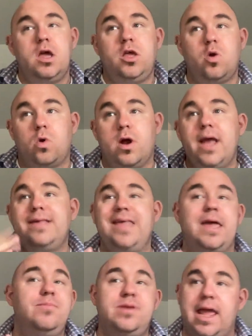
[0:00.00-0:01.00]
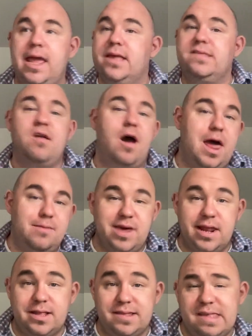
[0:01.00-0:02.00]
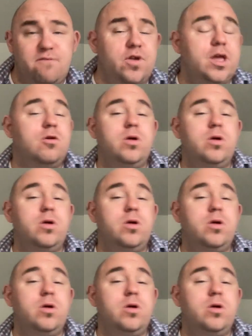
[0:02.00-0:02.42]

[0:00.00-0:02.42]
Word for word: your exam date is not automatically set for you.